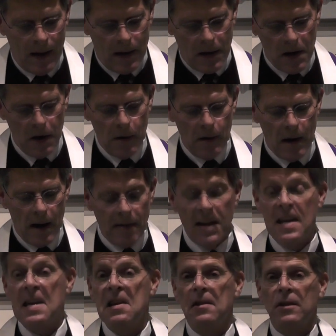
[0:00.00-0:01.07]
You know, on the
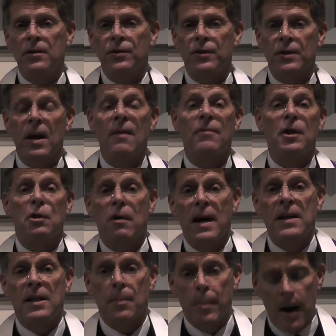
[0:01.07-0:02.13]
heels of the
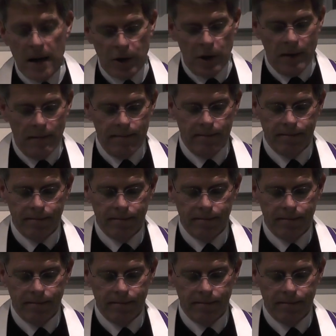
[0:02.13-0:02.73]
Great Depression,